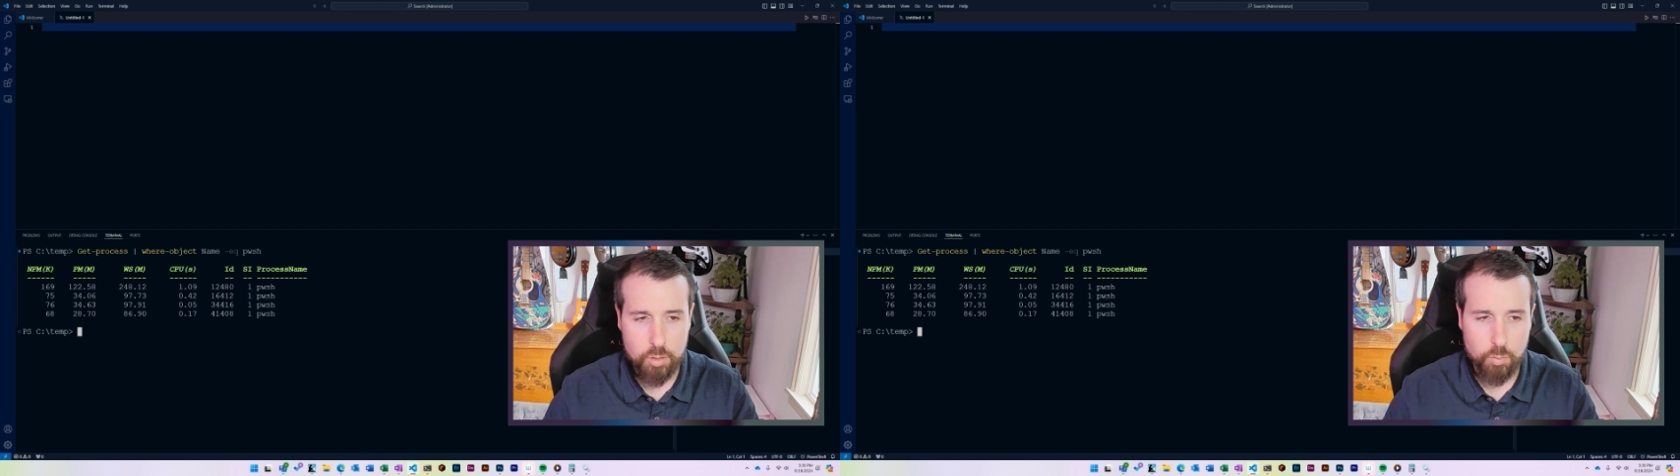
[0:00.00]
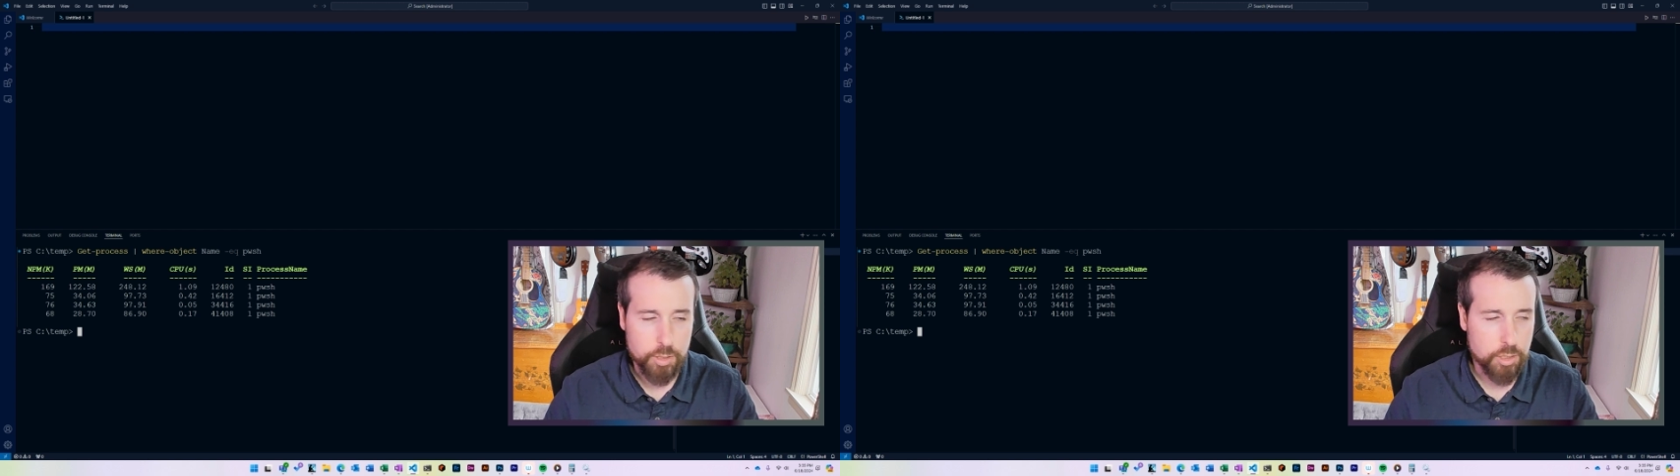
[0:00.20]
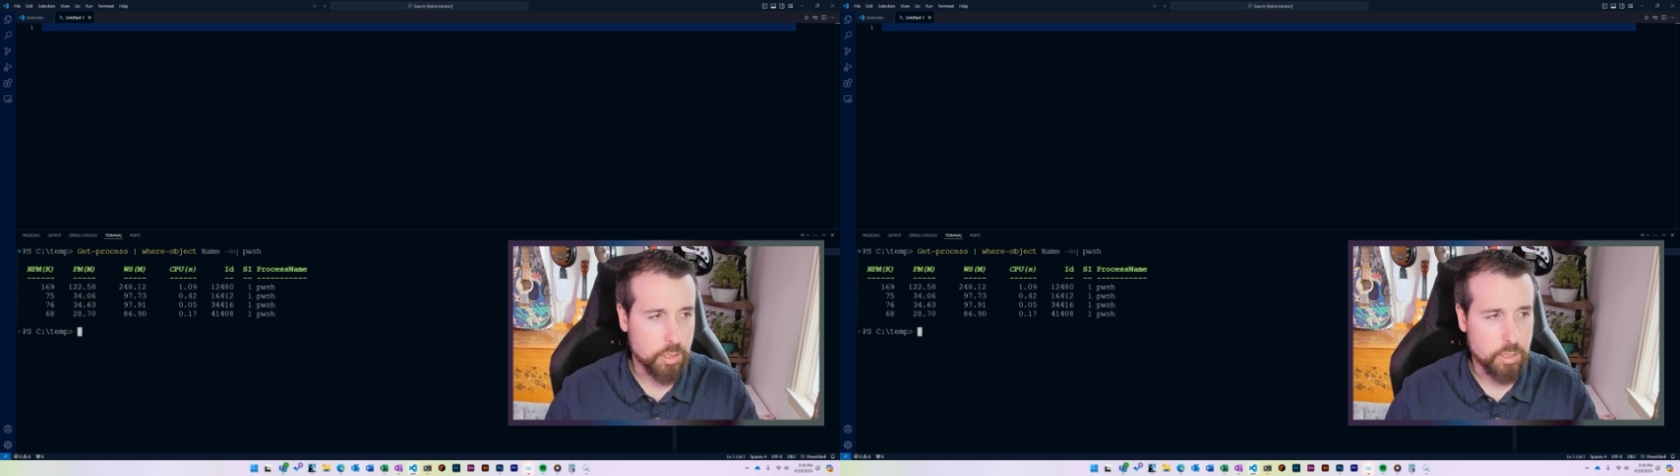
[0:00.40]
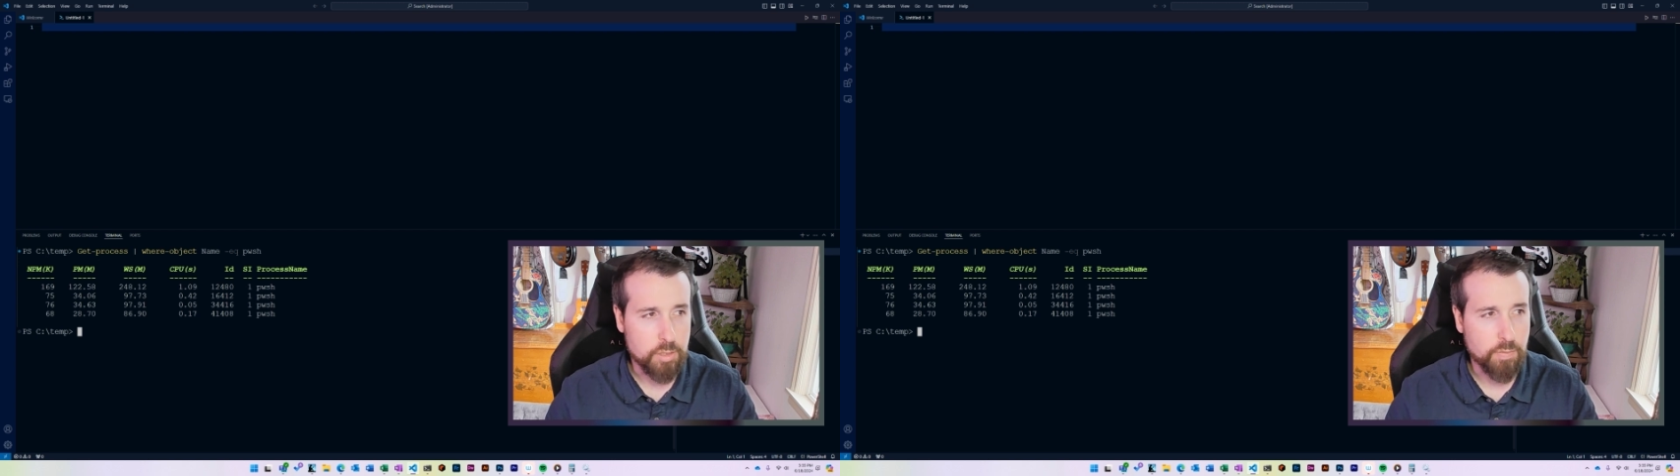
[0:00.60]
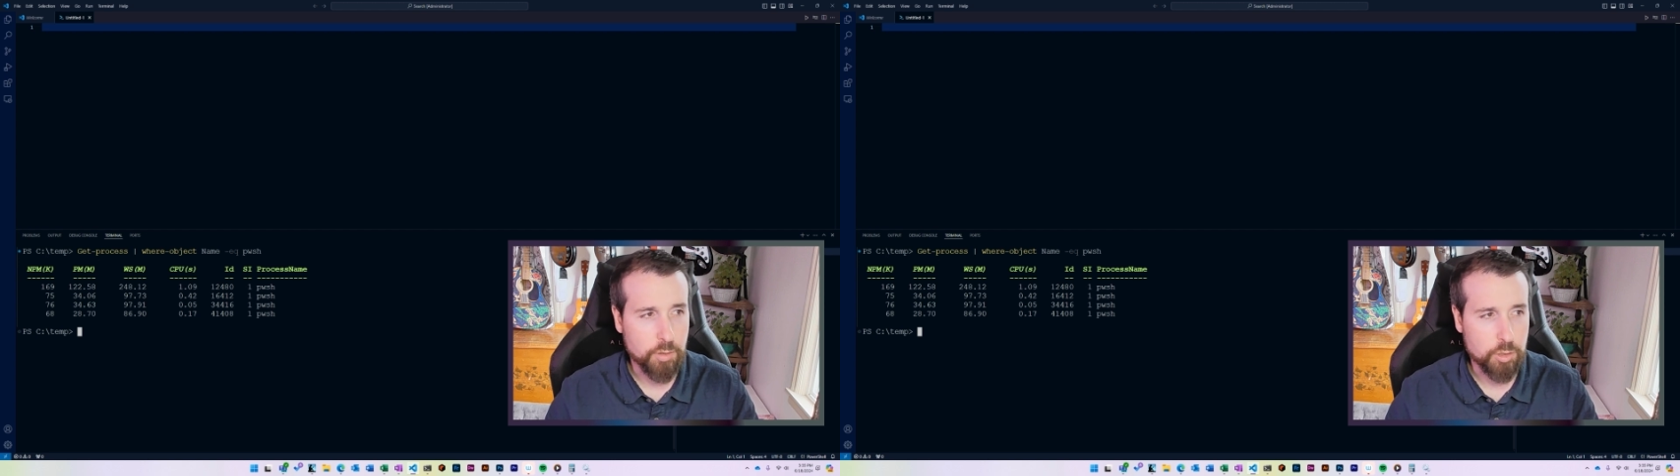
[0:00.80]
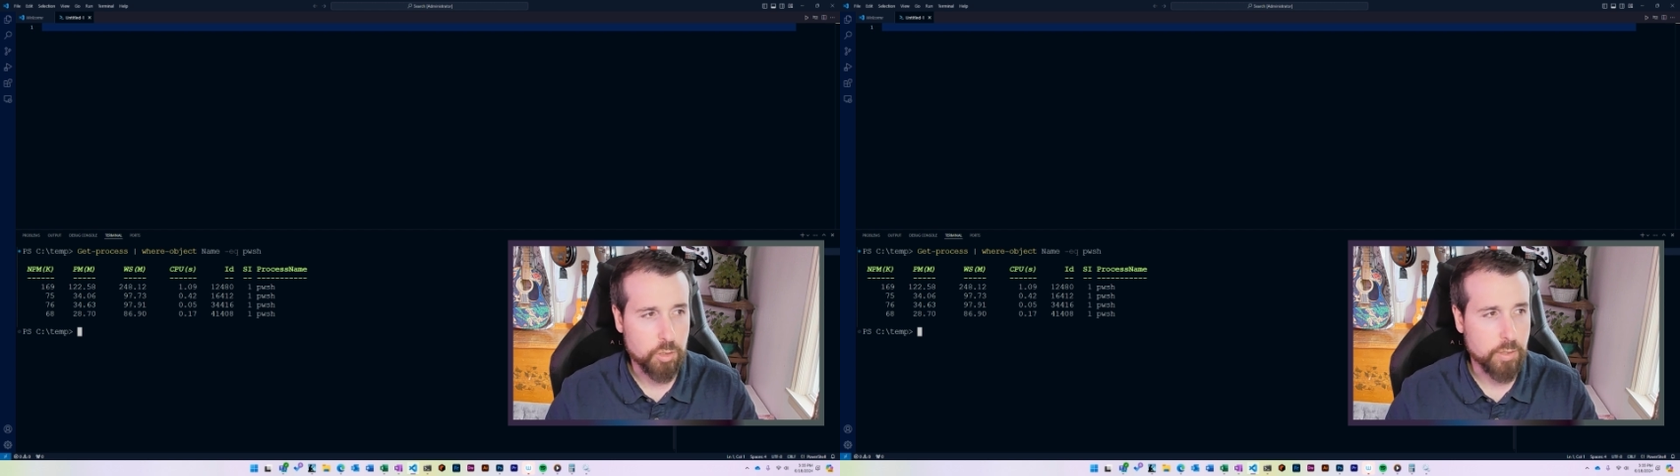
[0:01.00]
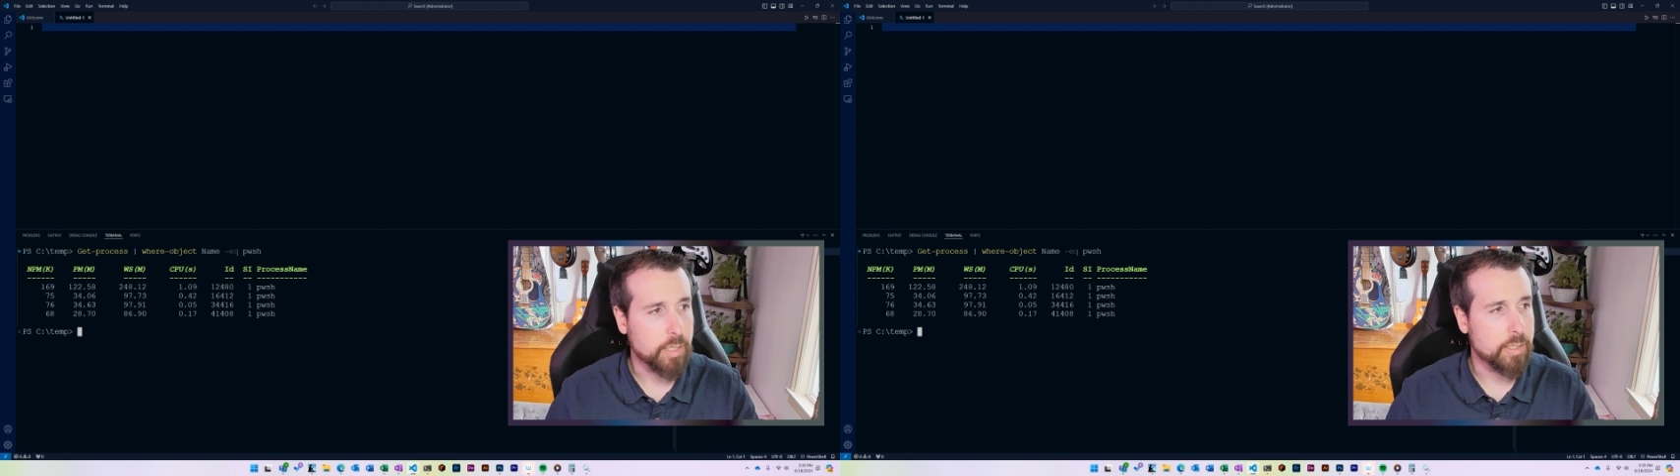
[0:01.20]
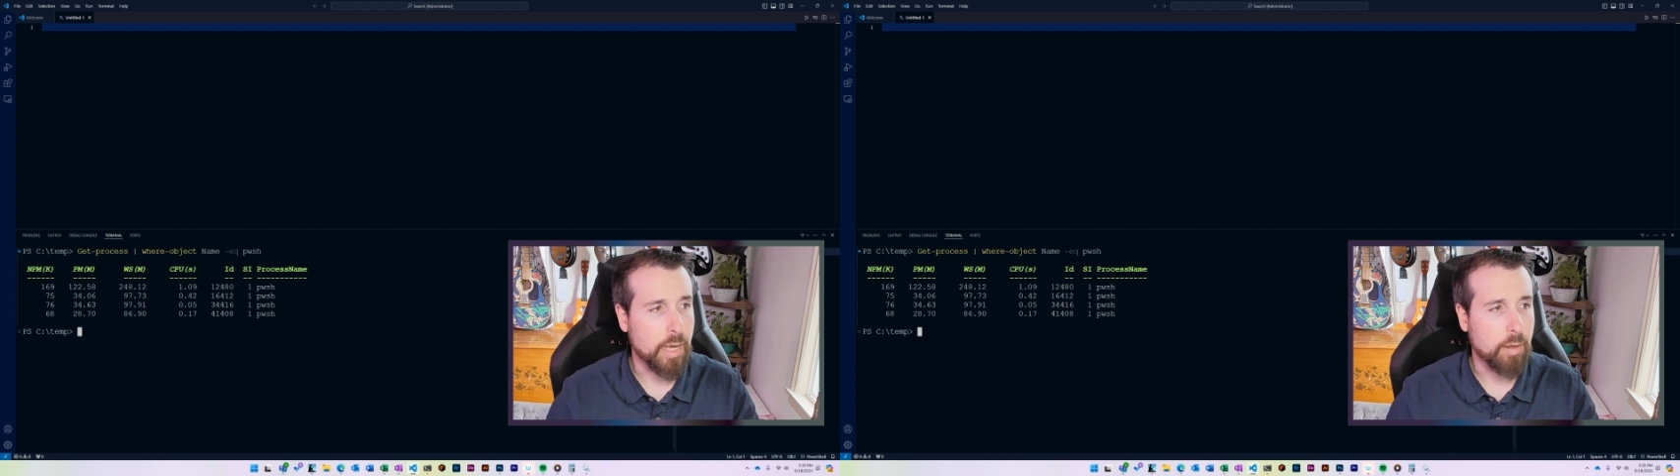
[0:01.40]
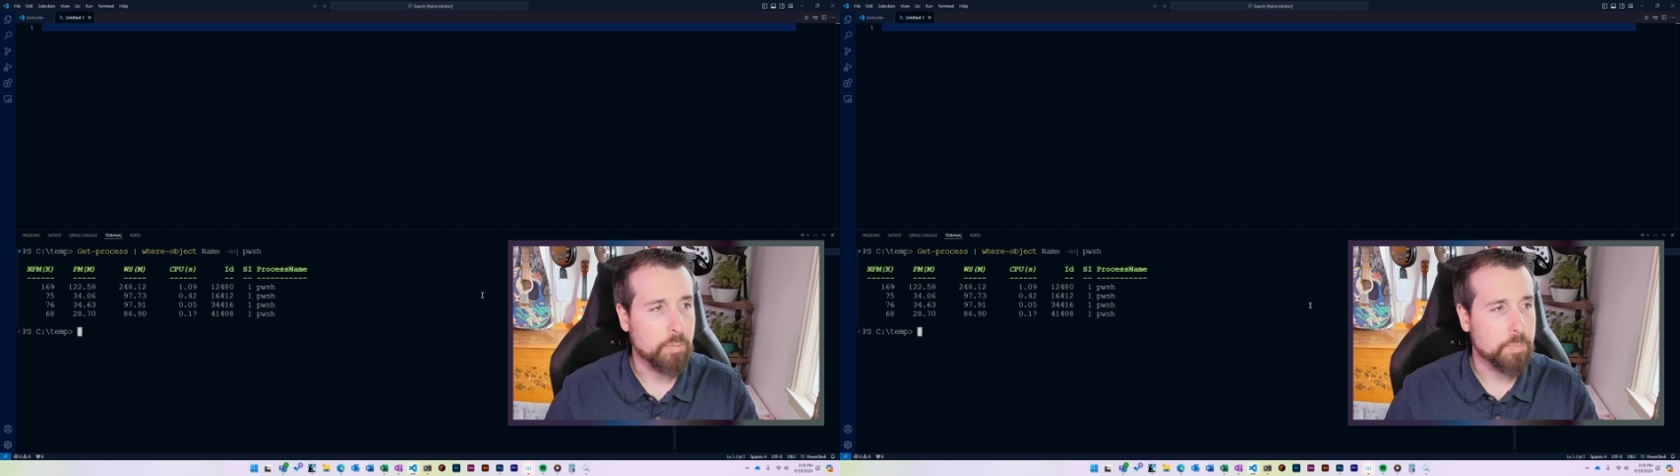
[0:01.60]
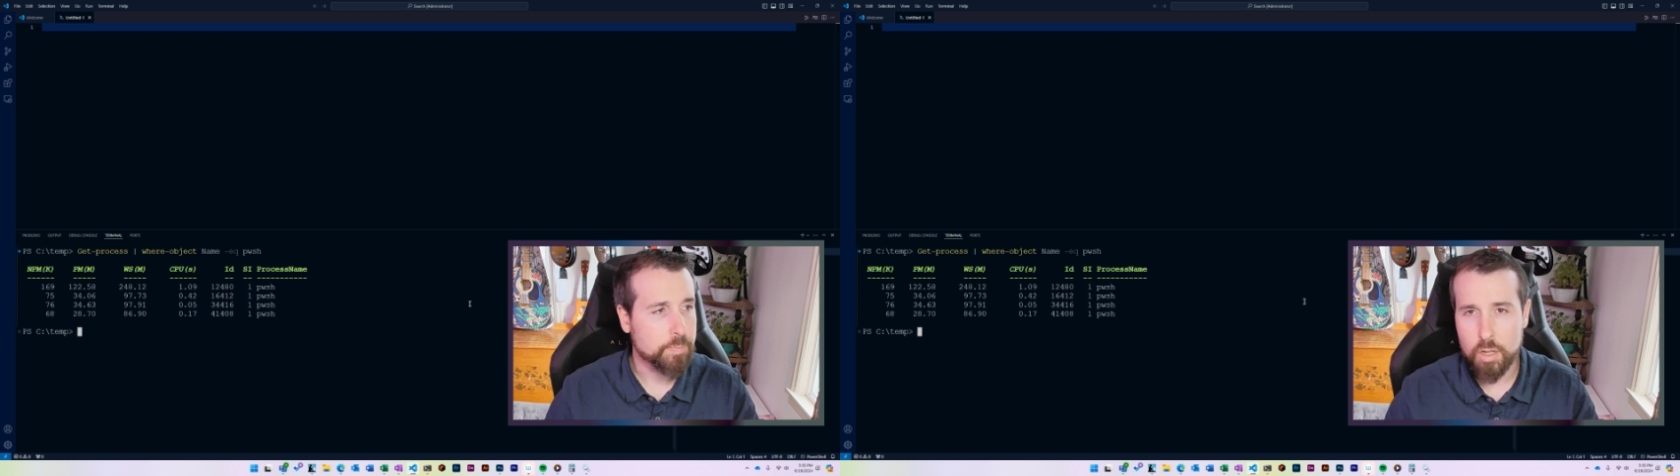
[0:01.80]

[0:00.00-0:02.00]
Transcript: which is filtering it down.